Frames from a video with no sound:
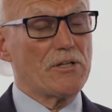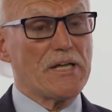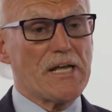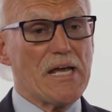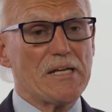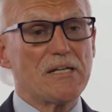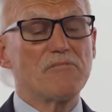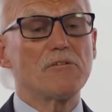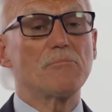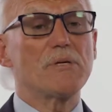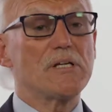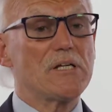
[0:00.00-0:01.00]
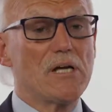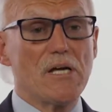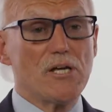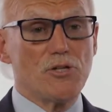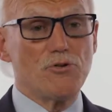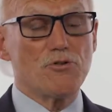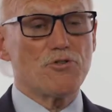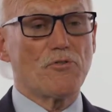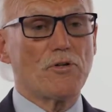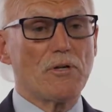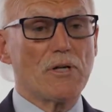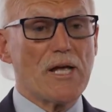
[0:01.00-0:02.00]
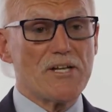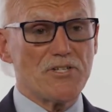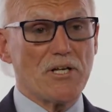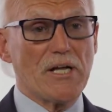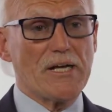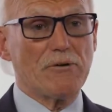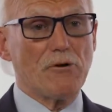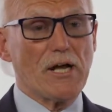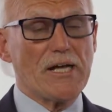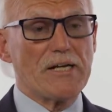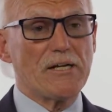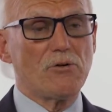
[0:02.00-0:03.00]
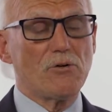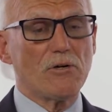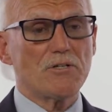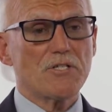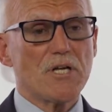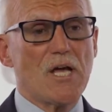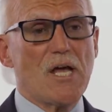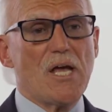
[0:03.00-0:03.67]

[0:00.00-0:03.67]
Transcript: They can't even be useful as a light riding horse.